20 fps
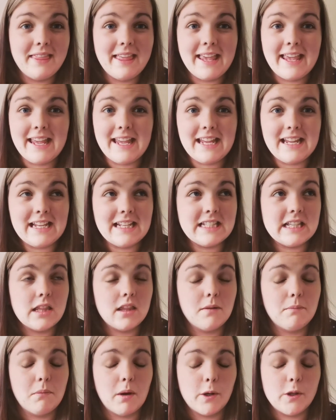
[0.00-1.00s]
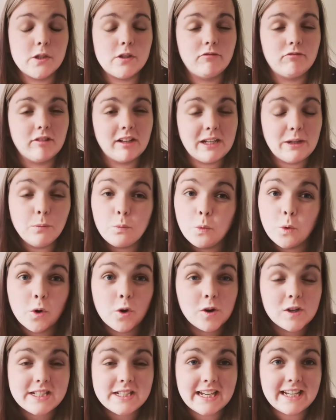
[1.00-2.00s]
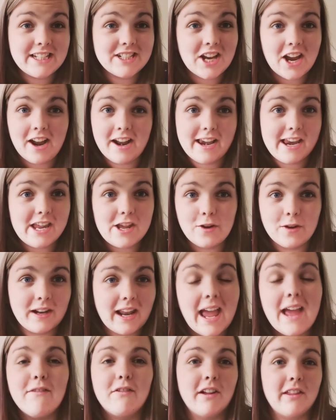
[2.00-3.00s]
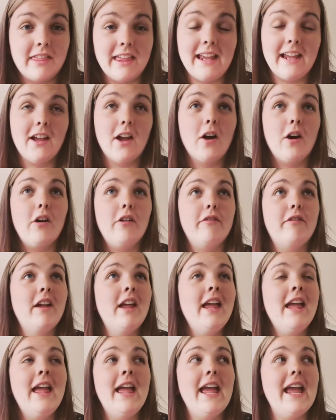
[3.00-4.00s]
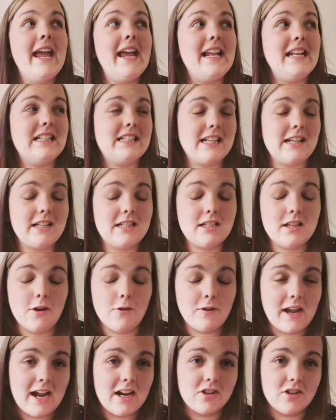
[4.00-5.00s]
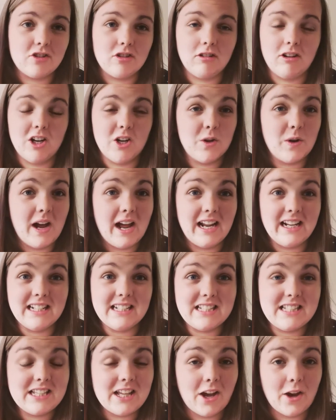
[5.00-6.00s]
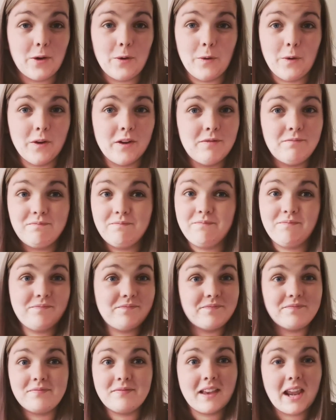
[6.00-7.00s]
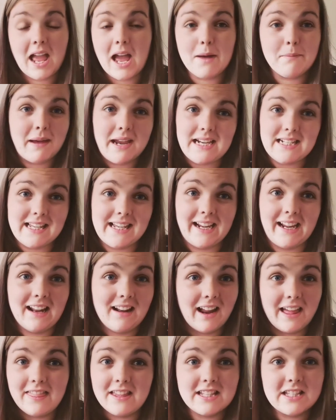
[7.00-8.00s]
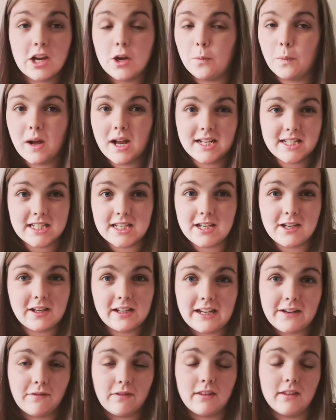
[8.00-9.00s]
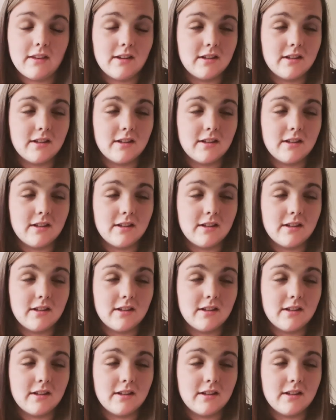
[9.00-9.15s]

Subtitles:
It is the most rewarding journey you can ever think of. It's so natural and so amazing, like there's no words you can